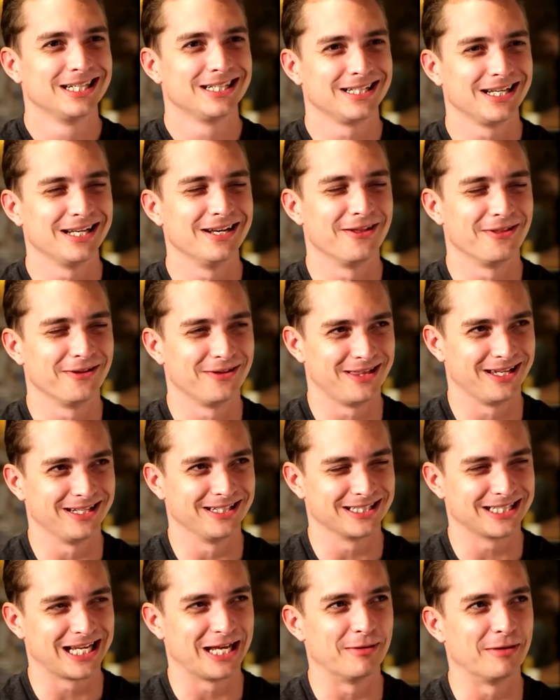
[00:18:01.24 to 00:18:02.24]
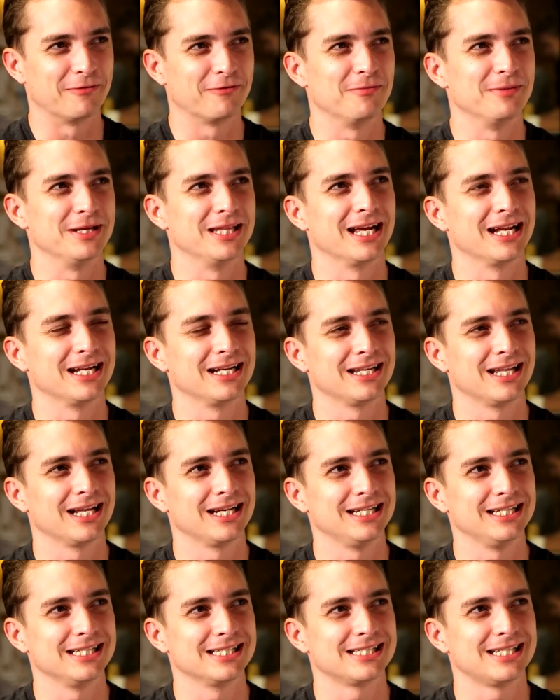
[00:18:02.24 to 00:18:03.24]
Another thing just came up for me that, that
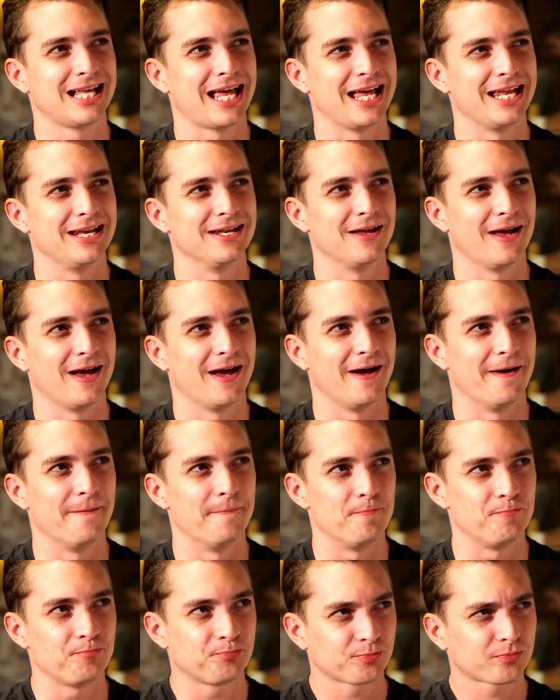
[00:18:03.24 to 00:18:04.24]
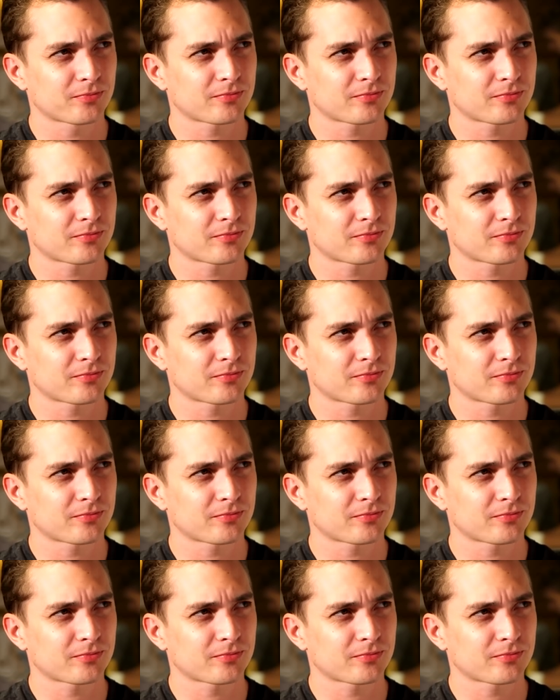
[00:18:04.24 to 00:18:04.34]
he said, um,